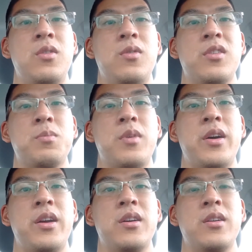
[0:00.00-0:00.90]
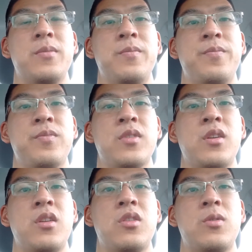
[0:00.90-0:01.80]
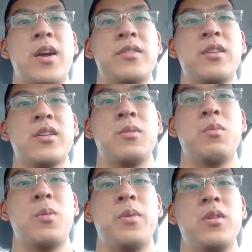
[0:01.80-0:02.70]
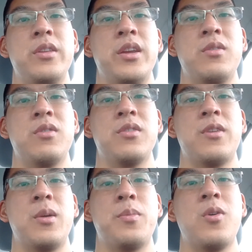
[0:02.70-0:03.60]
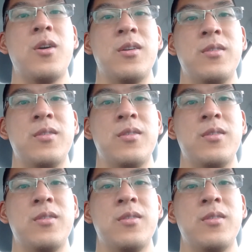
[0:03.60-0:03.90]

was my thoracic mobility was very poor.